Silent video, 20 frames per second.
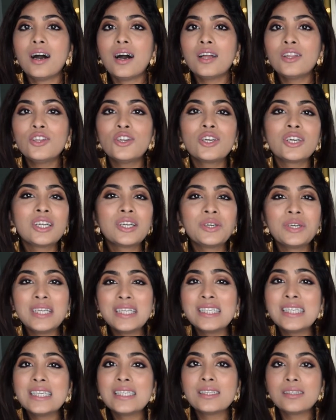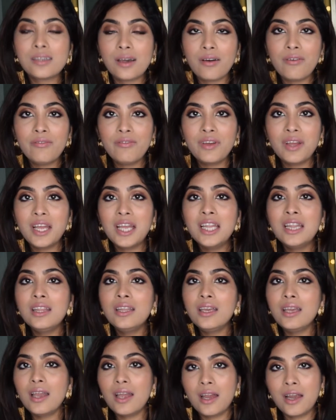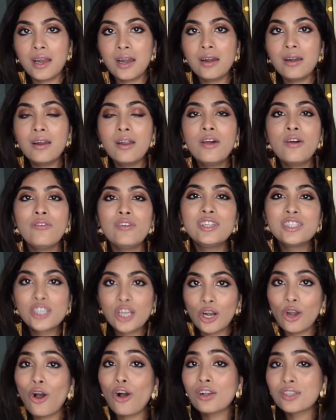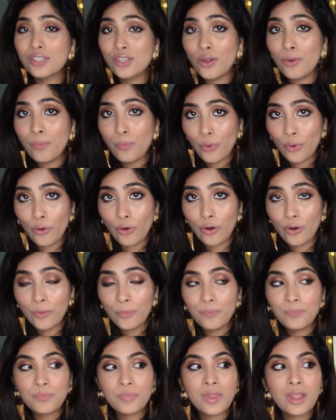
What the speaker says: other greasy stuff in the air which clogs your pore.